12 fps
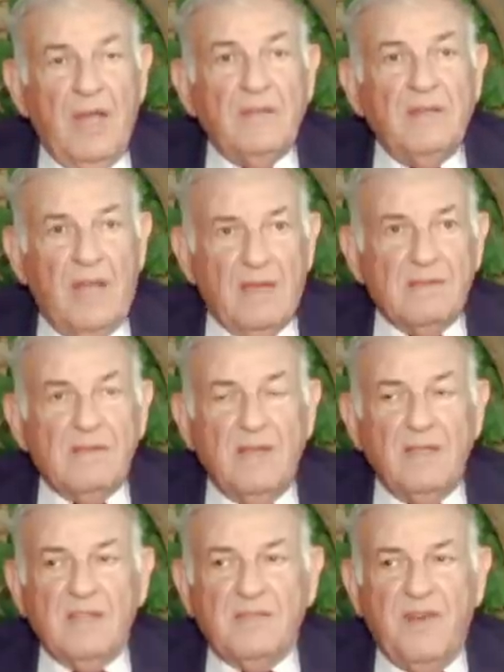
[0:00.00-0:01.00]
It does.
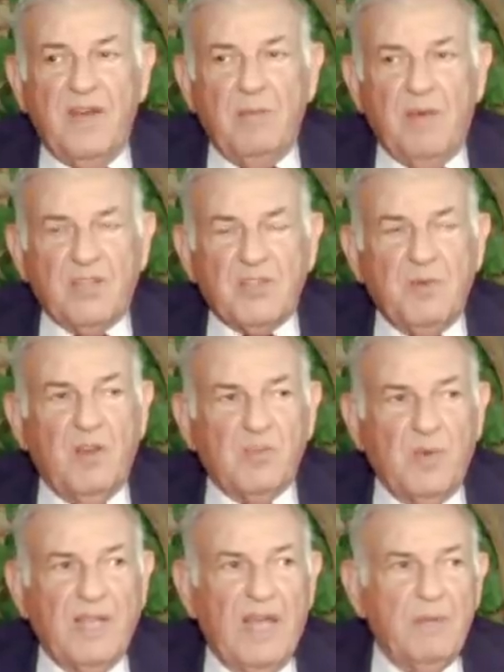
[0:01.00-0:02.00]
It does very much,
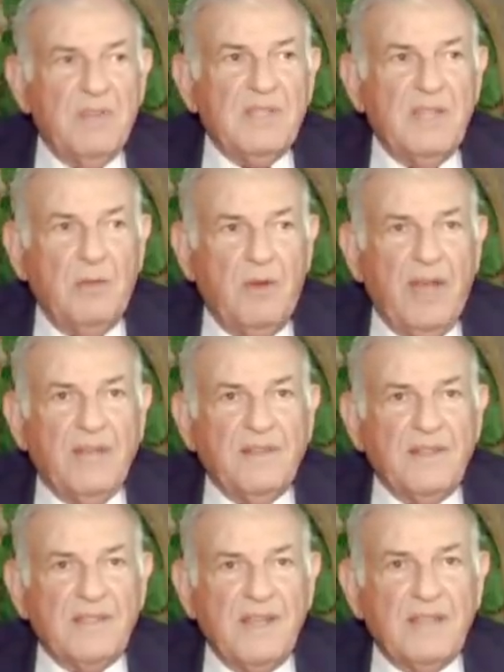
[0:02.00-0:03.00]
because what happens in the
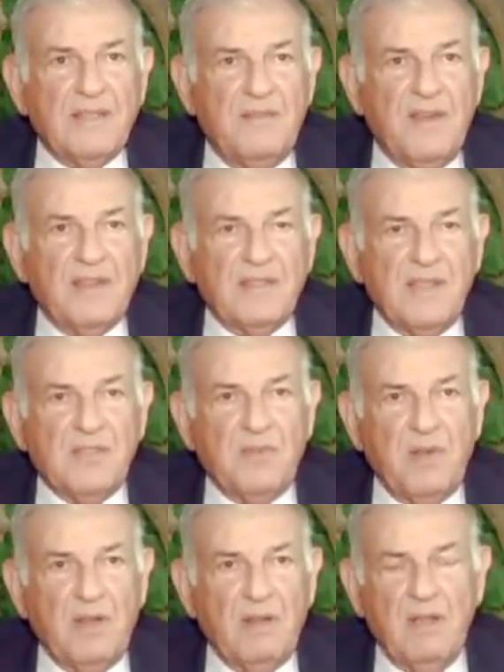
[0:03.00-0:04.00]
United States affects
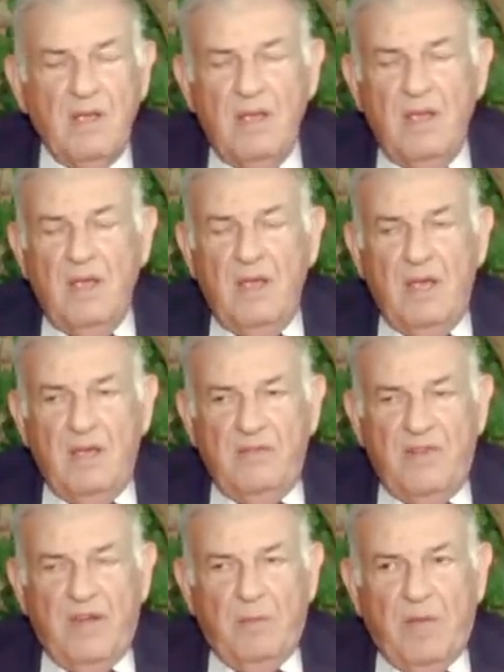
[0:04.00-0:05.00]
Israel
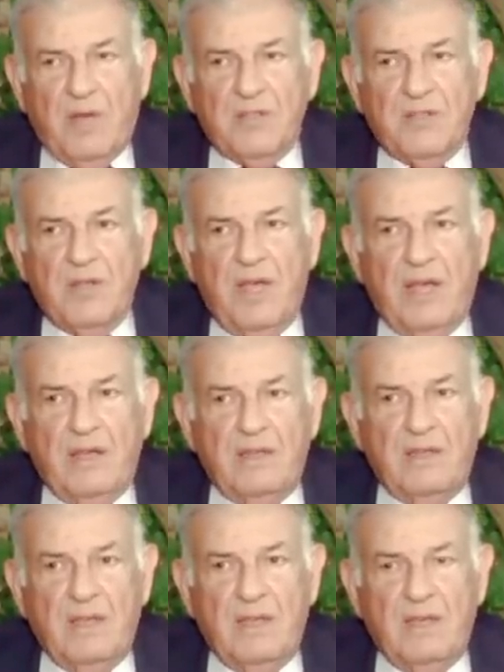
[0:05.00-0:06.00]
very much. And